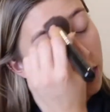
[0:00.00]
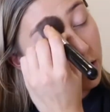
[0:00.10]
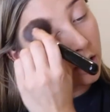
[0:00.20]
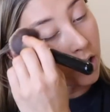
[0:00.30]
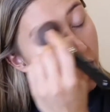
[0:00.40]

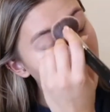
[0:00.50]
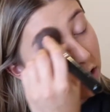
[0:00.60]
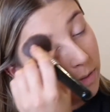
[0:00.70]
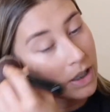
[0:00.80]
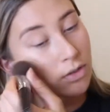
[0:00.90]
So I've
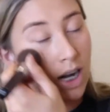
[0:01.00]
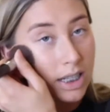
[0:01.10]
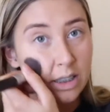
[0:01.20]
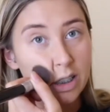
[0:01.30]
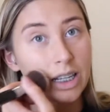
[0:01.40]
just been
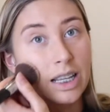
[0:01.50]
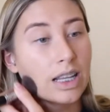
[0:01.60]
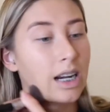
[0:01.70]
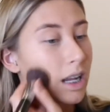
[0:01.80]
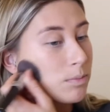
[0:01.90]
resting and
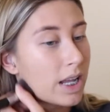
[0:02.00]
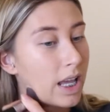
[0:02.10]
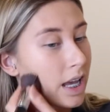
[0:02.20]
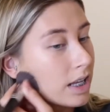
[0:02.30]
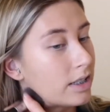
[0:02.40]
then I get my
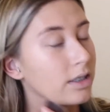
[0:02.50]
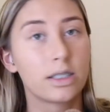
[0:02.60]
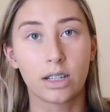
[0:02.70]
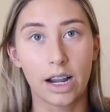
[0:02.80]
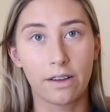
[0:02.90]
hair done
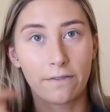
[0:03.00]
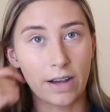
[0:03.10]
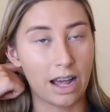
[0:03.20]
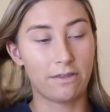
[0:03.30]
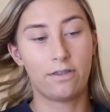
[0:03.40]
tonight at
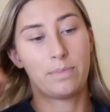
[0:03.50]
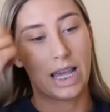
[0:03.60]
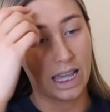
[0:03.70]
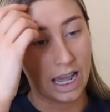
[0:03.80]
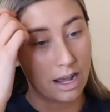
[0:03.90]
5
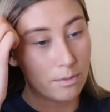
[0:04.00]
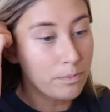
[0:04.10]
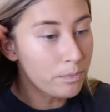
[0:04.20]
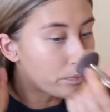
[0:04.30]
p.m.